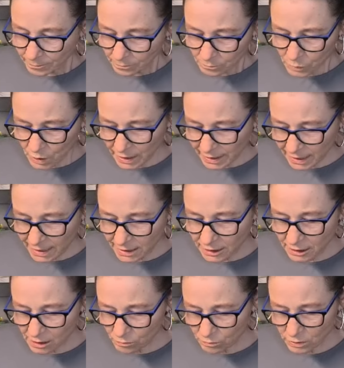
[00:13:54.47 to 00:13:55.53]
Molly, can you
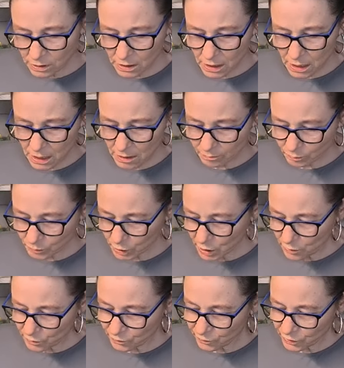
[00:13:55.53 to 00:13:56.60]
go and
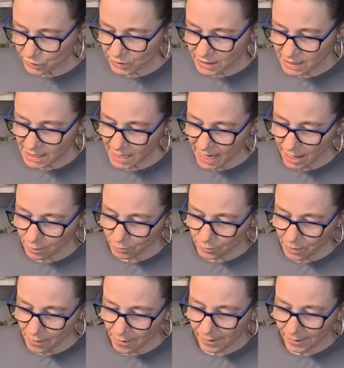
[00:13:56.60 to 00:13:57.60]
go further down?